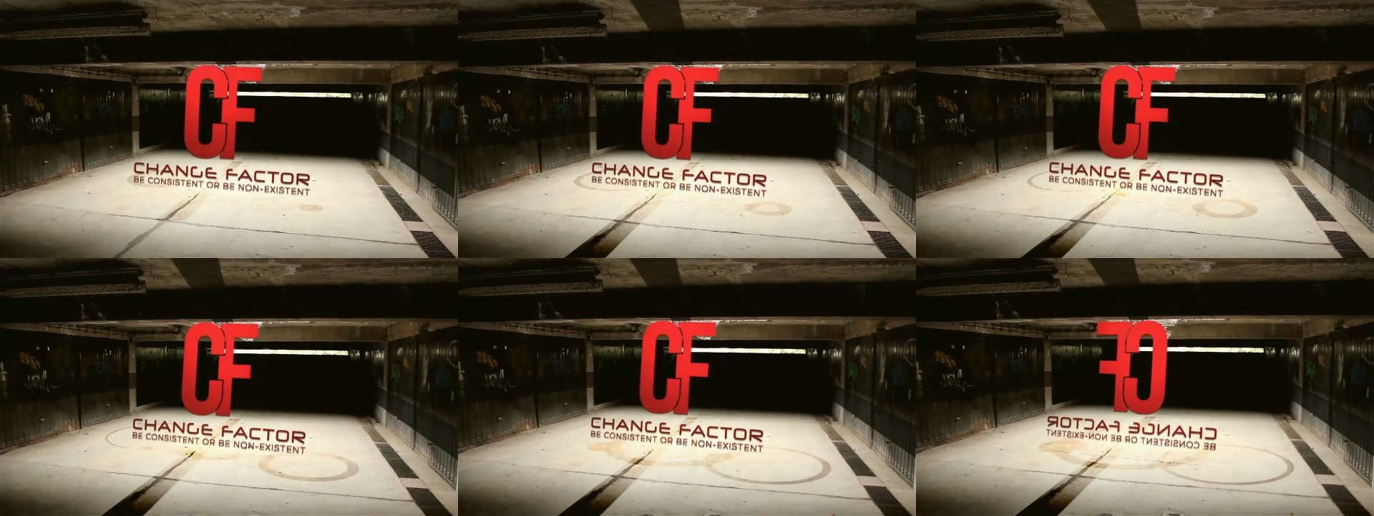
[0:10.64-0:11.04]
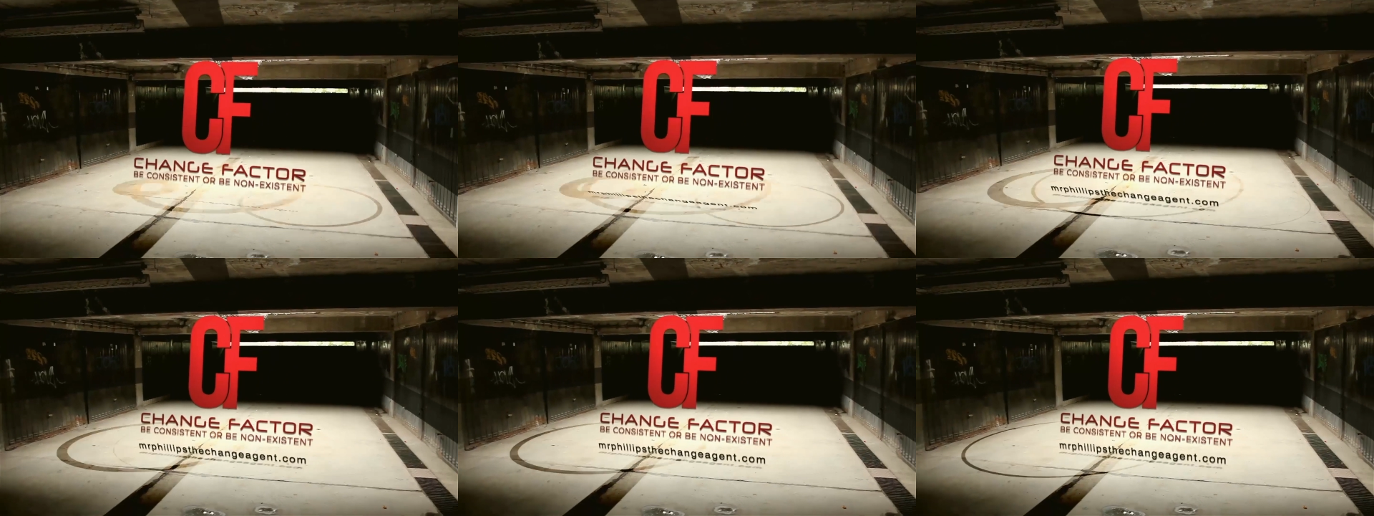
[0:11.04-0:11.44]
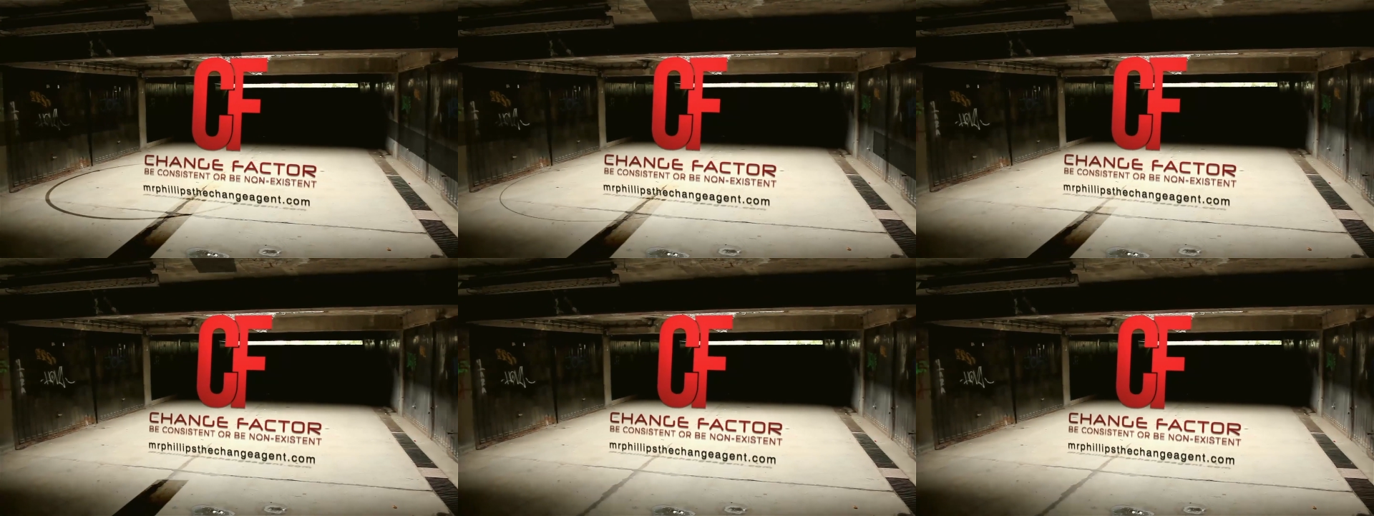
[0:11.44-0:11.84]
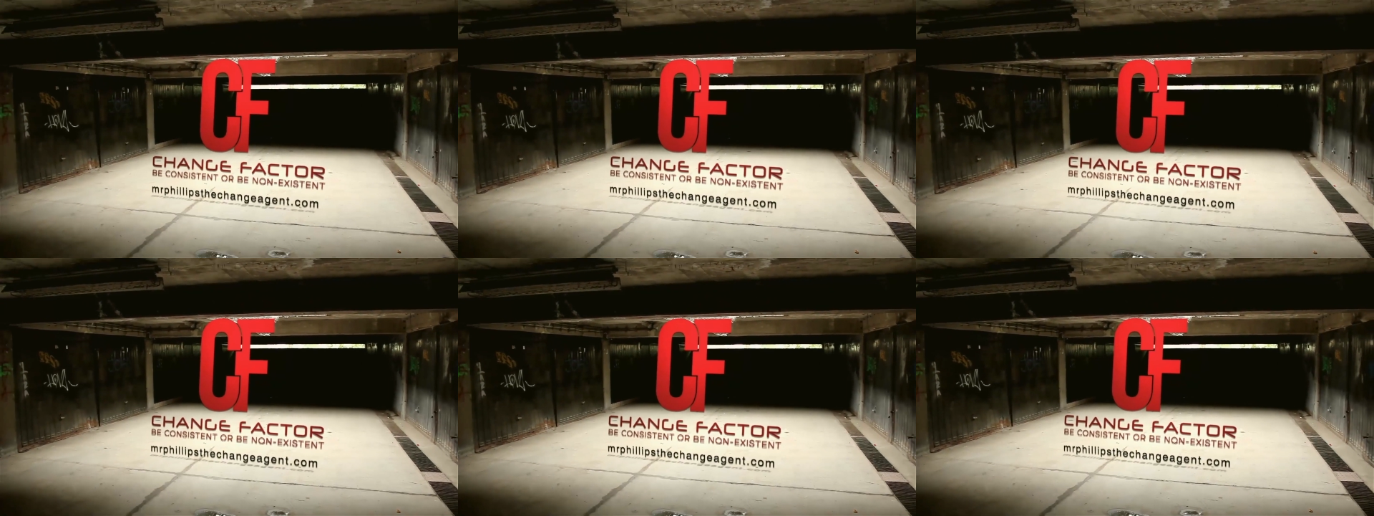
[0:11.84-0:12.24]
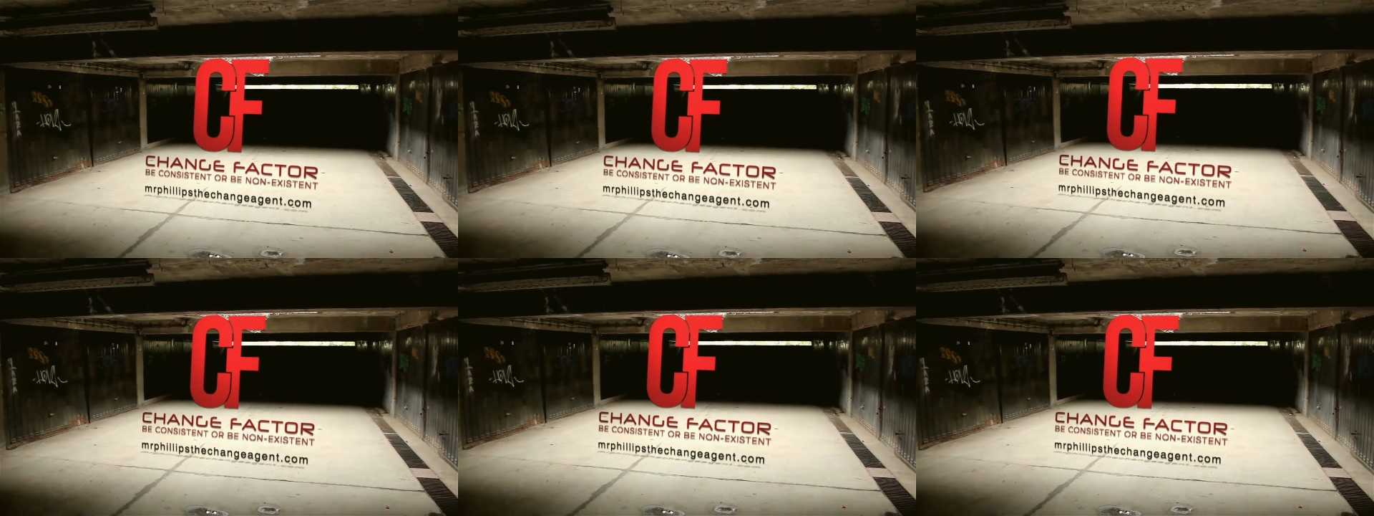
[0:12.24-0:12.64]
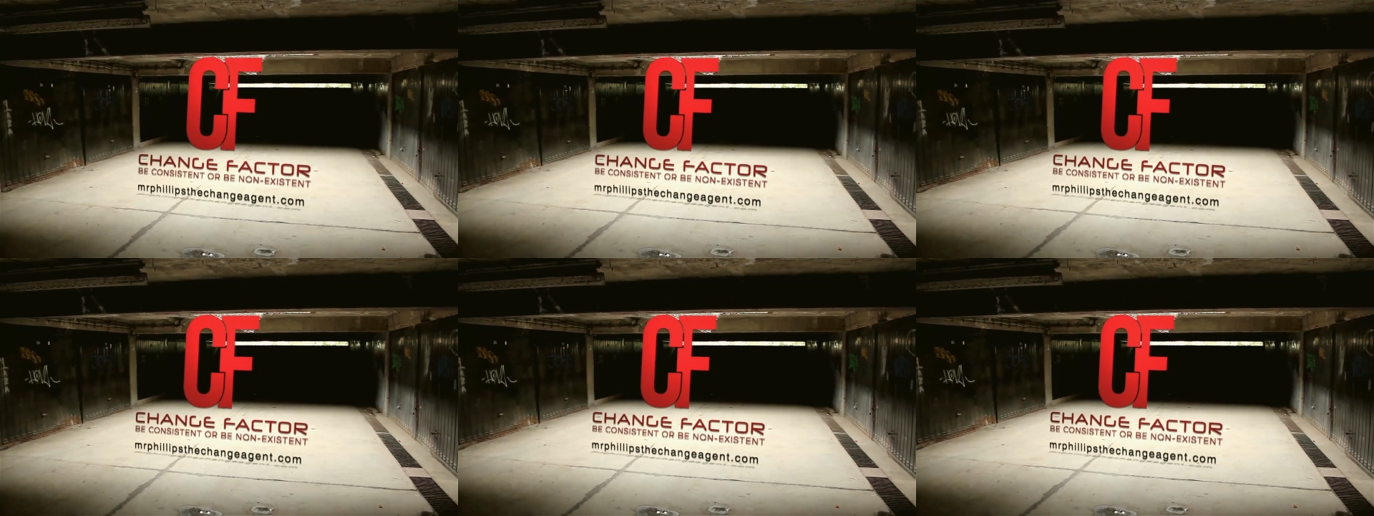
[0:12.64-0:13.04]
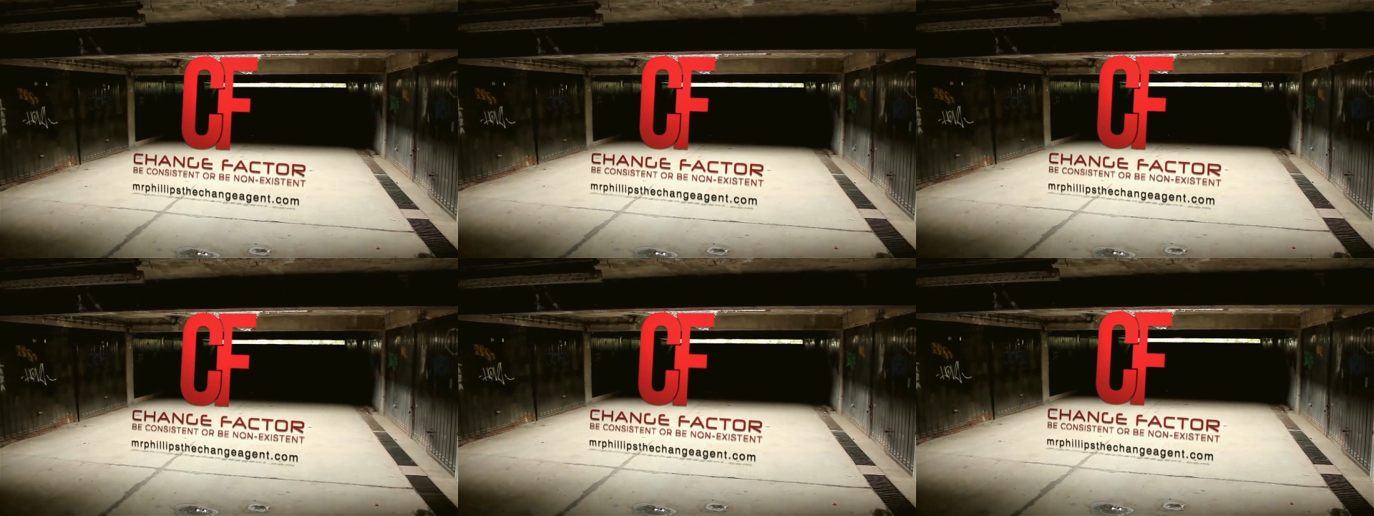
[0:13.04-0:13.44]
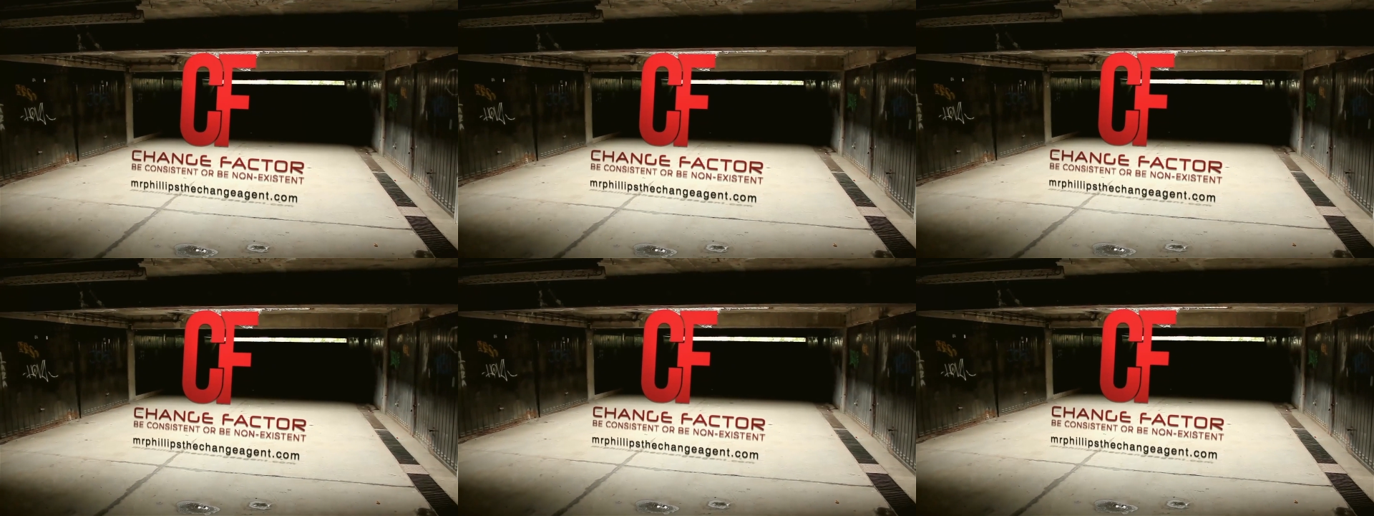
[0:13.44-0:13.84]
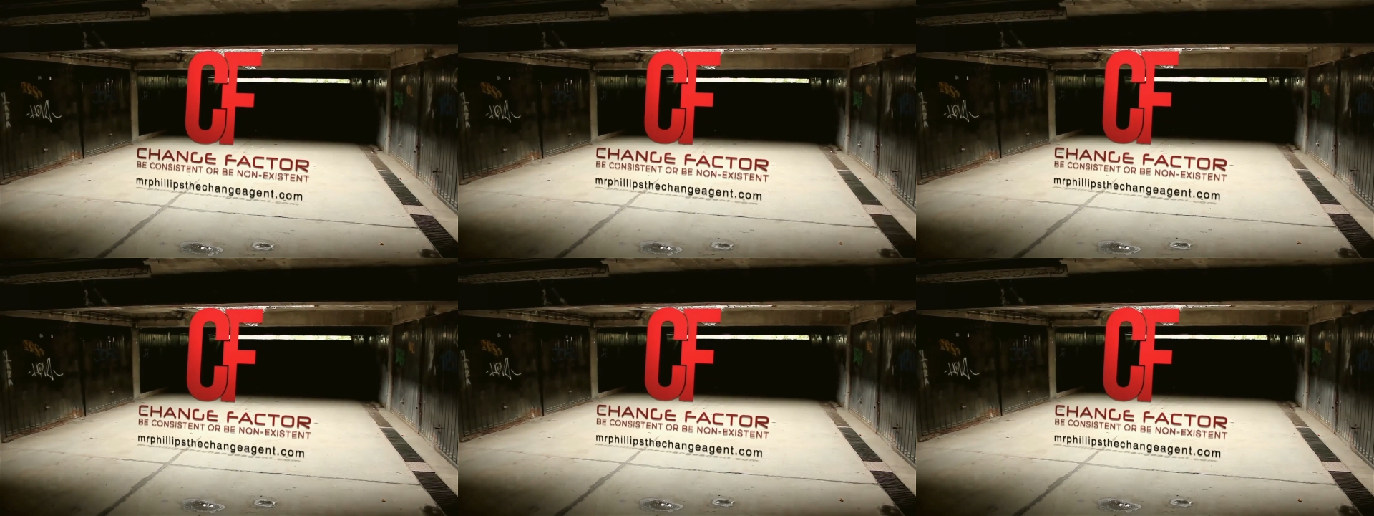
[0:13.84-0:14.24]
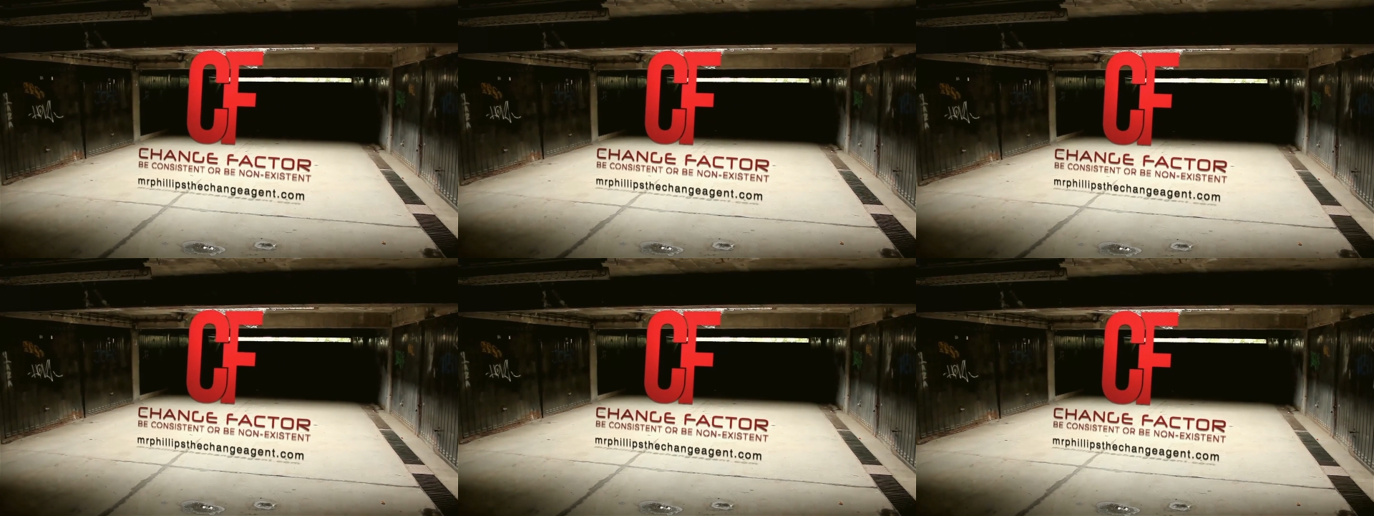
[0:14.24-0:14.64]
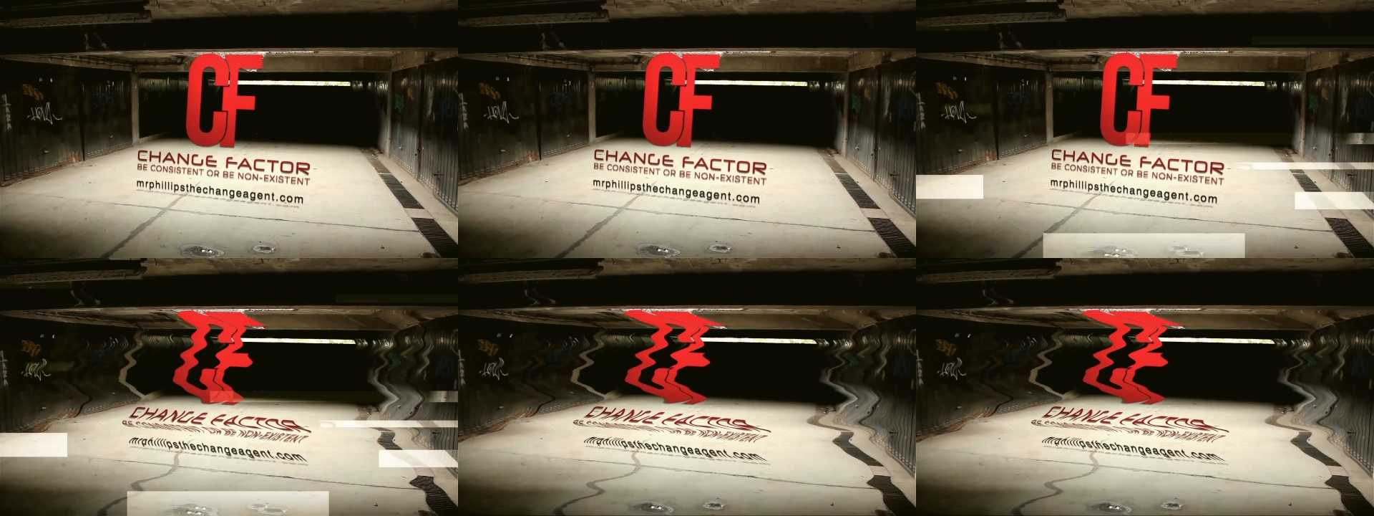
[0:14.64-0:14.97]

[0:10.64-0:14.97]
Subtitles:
Nobody's mouth can be seen.